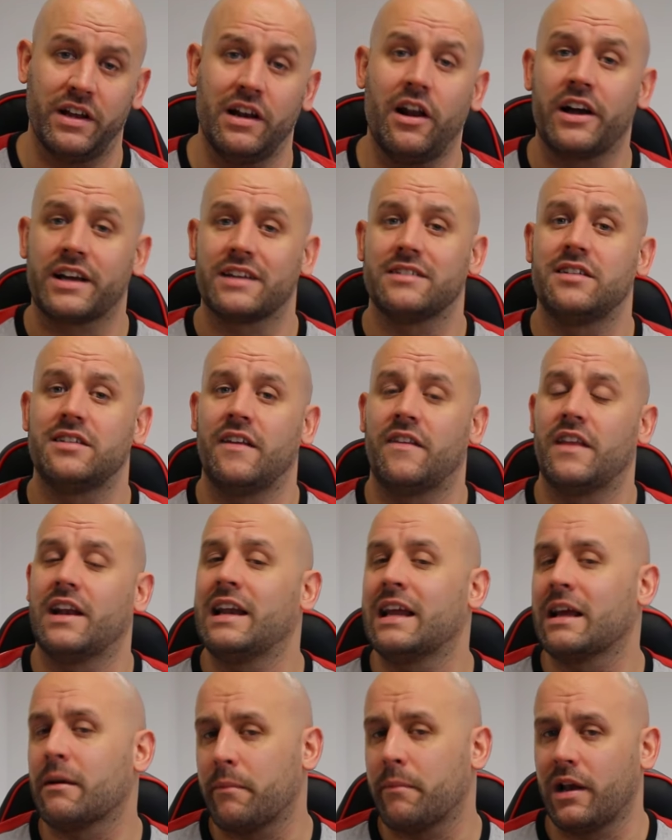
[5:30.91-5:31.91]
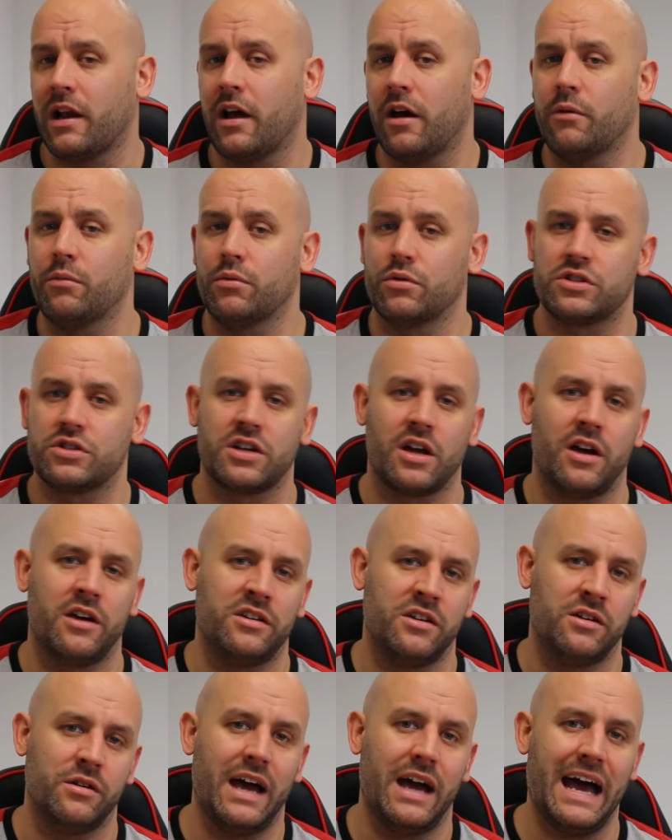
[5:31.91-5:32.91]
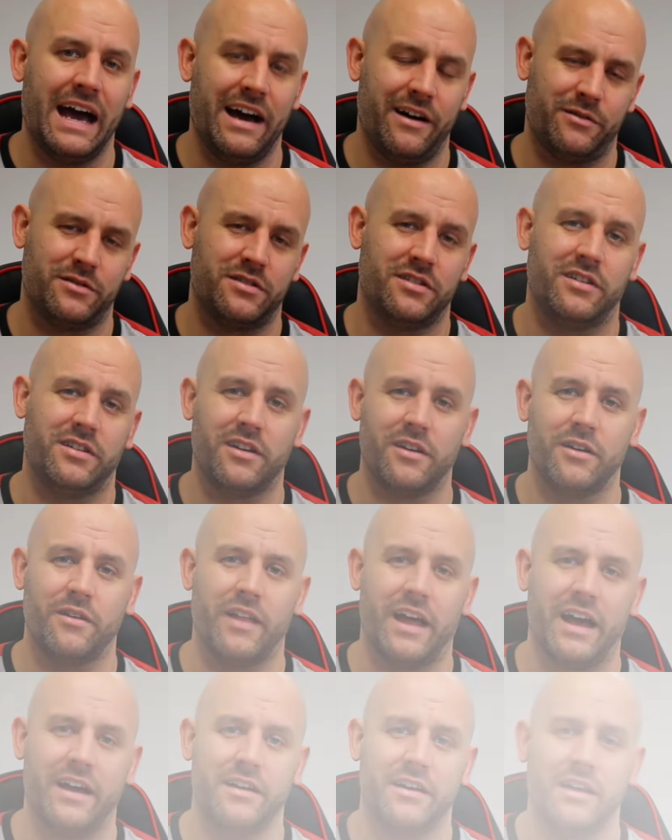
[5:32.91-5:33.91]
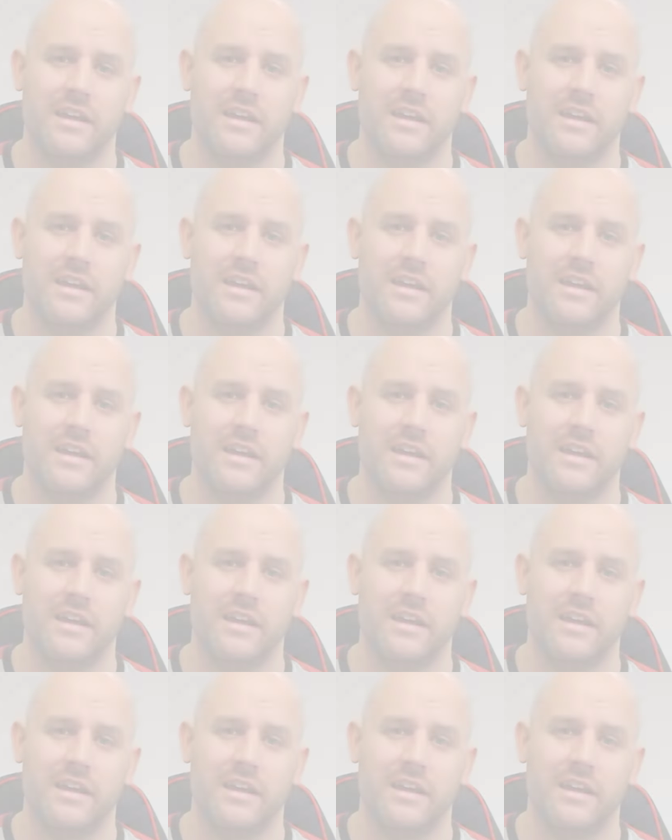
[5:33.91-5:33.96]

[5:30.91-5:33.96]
Like I said, the link below will show you how to do that.